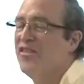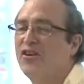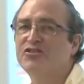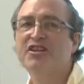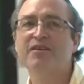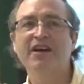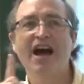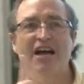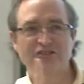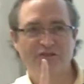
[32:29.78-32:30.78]
There's some
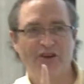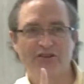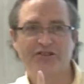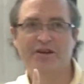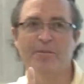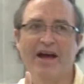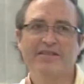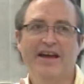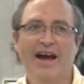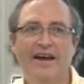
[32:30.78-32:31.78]
controversy about
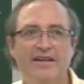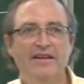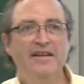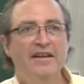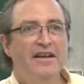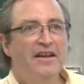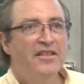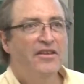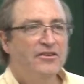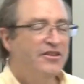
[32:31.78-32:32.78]
that.
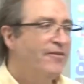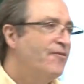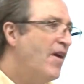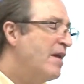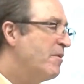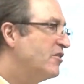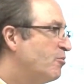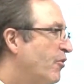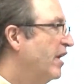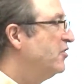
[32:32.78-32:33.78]
There's a famous
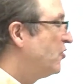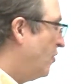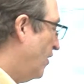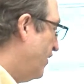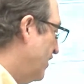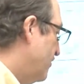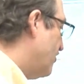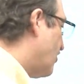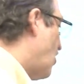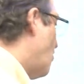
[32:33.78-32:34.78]
bridge called the
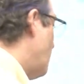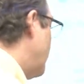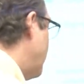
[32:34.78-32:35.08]
Tacoma